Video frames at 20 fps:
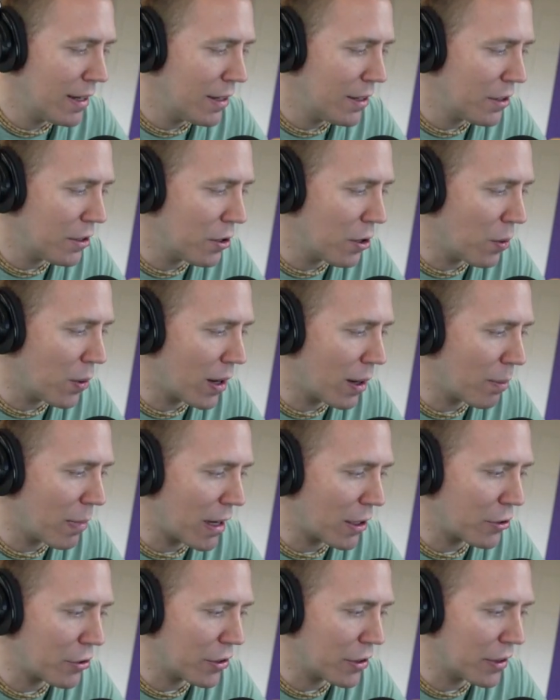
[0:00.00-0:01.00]
you know what i'm
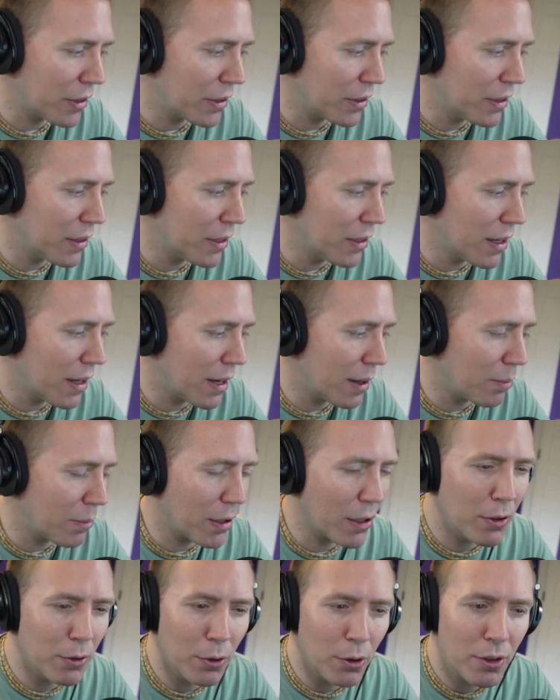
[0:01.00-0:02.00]
actually not, i'm
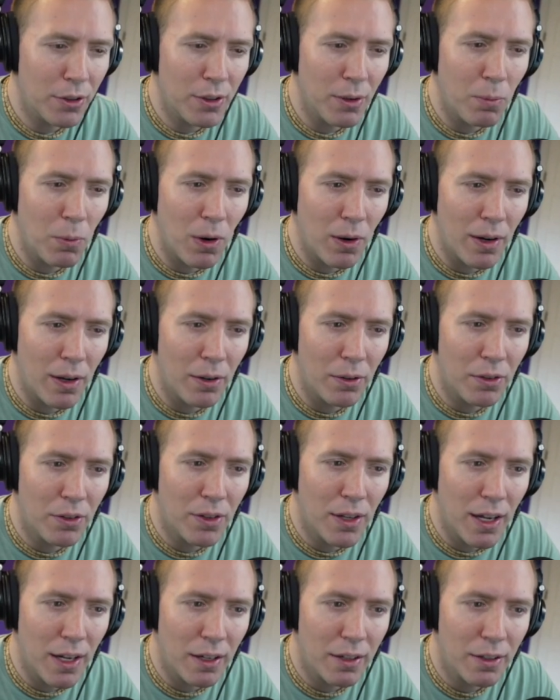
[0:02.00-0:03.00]
going to look somewhere else
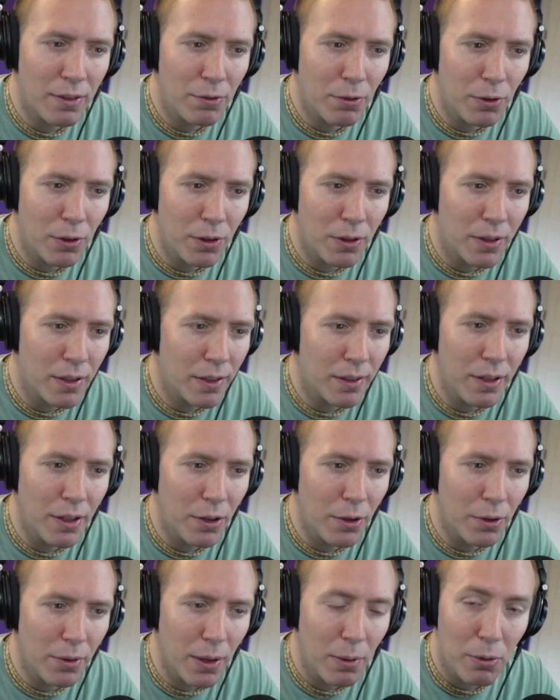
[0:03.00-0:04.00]
thanks for you
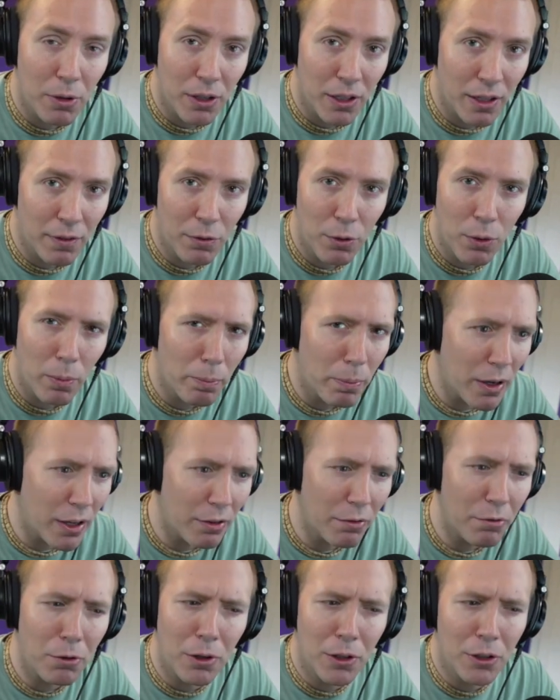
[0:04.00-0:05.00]
know they were going to give you a
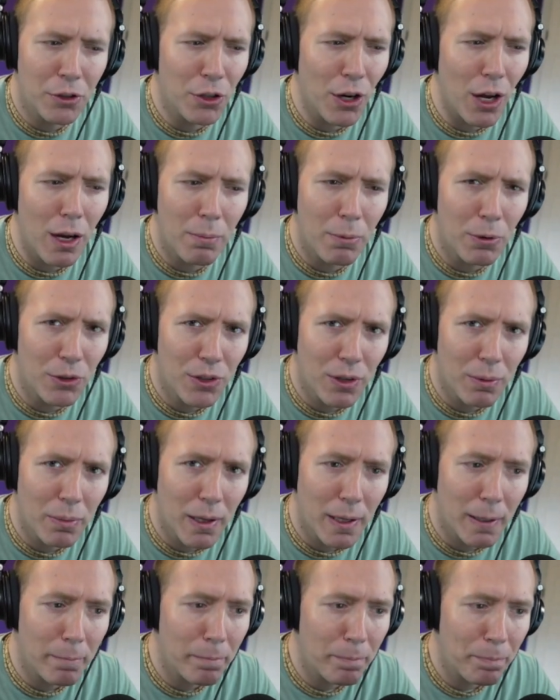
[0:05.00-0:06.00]
bid for a job or
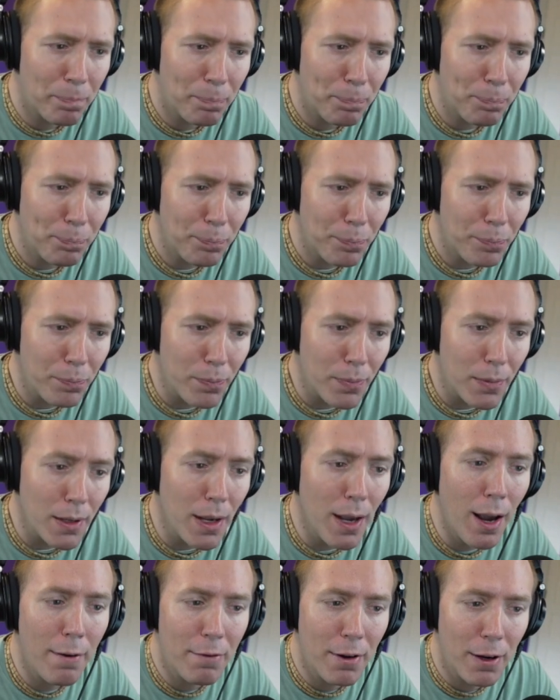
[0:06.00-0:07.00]
something
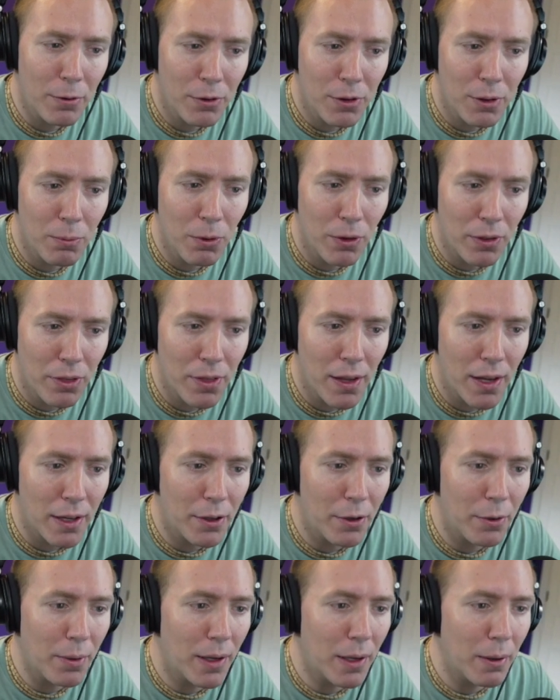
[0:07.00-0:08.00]
i found someone
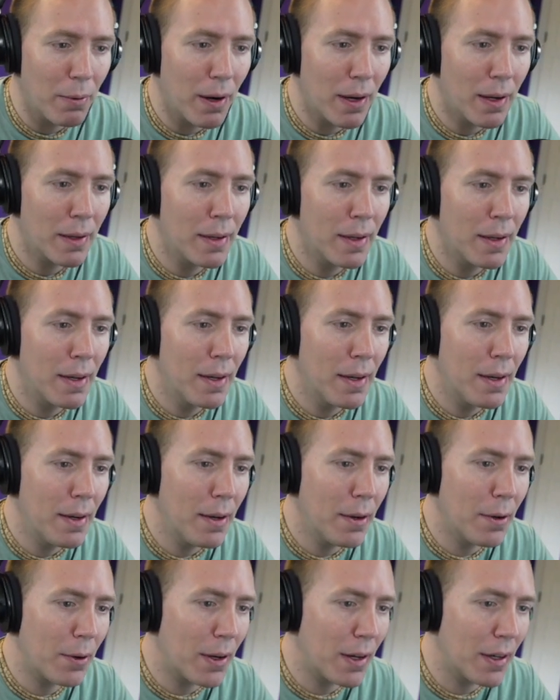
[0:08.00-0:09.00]
thank you anyway
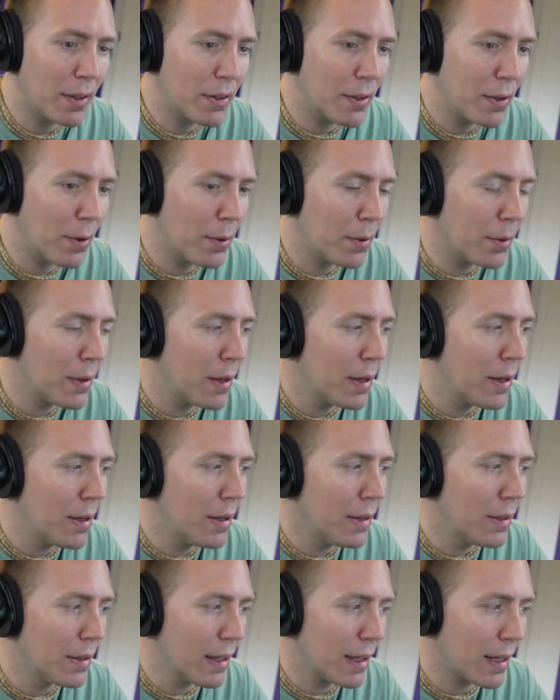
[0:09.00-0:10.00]
Okay, so
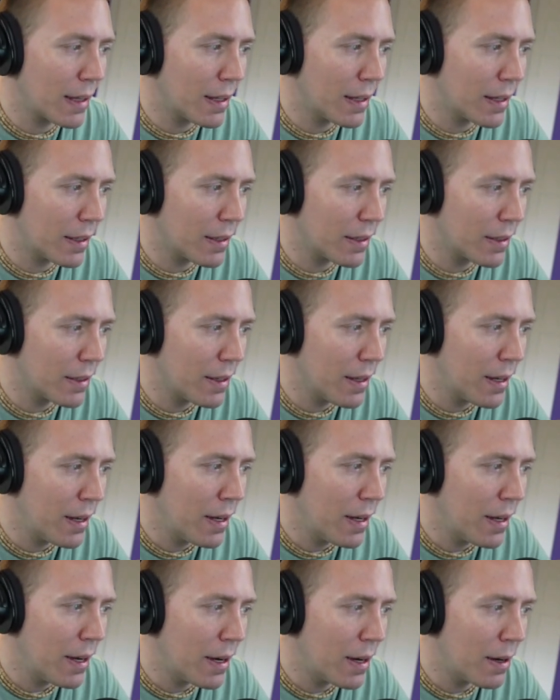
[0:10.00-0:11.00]
like this,
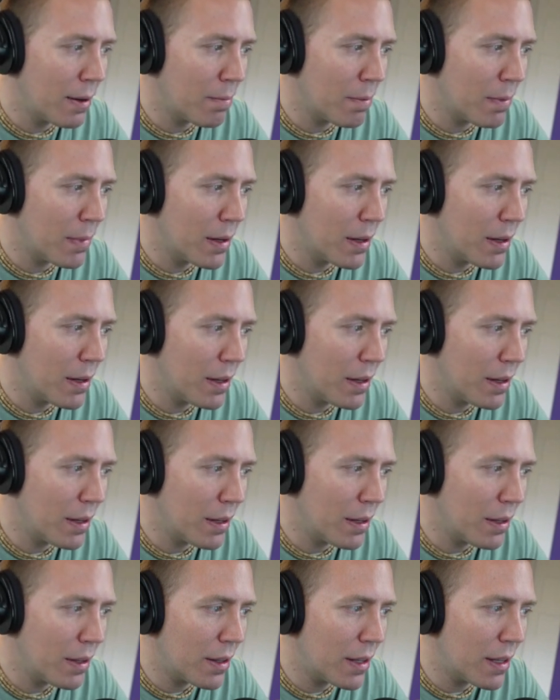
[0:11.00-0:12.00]
um,
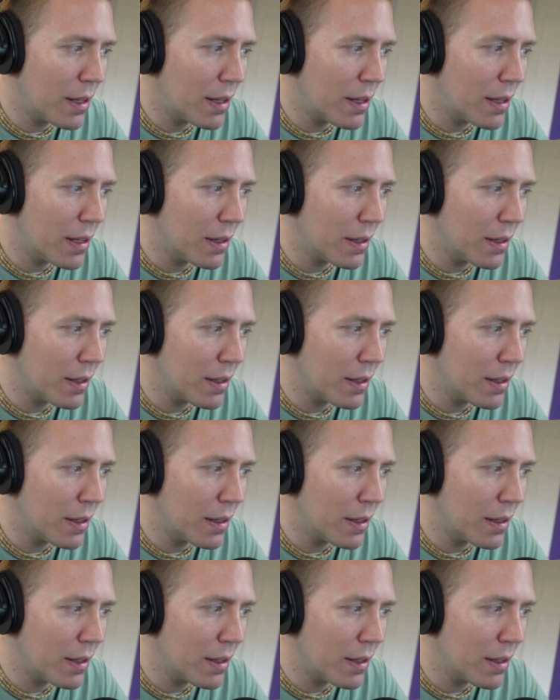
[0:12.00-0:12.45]
the